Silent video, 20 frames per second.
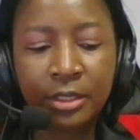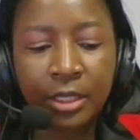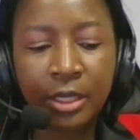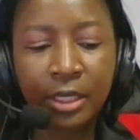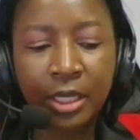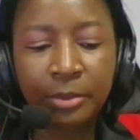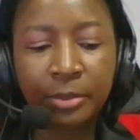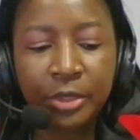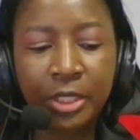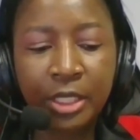
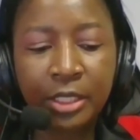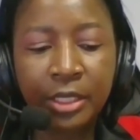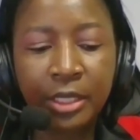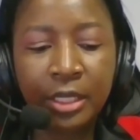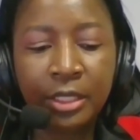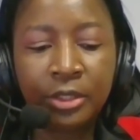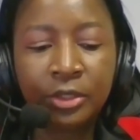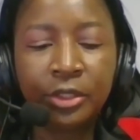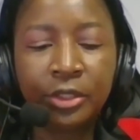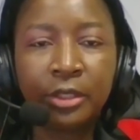Captain
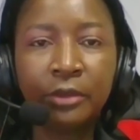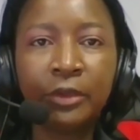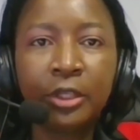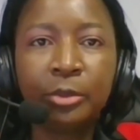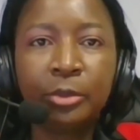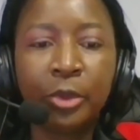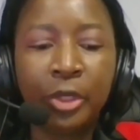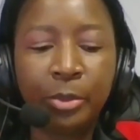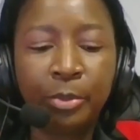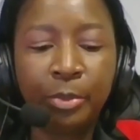Hendrik
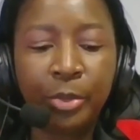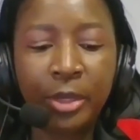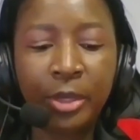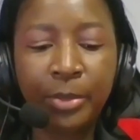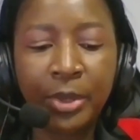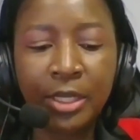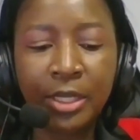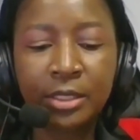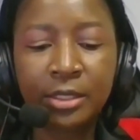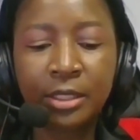Vetboy
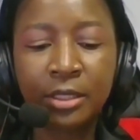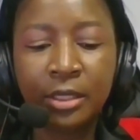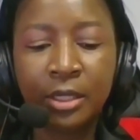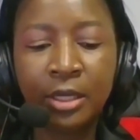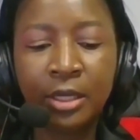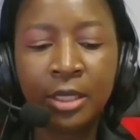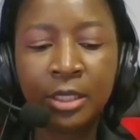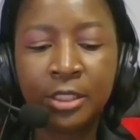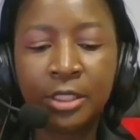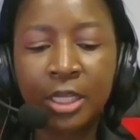papers,
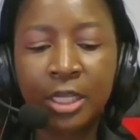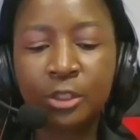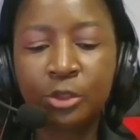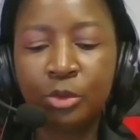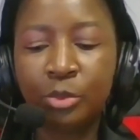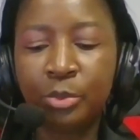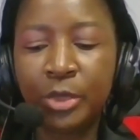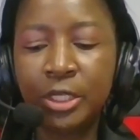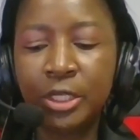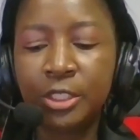just
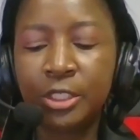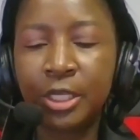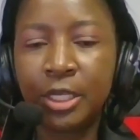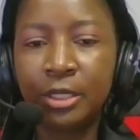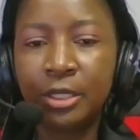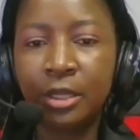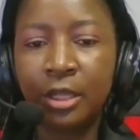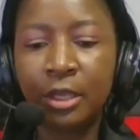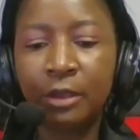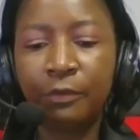to
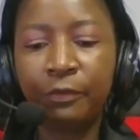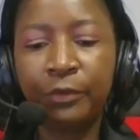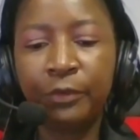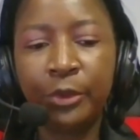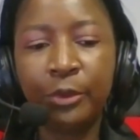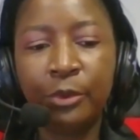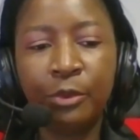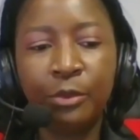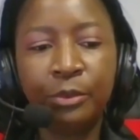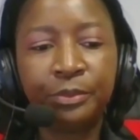mention a
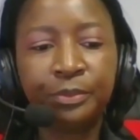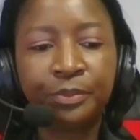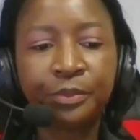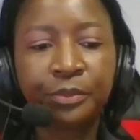few.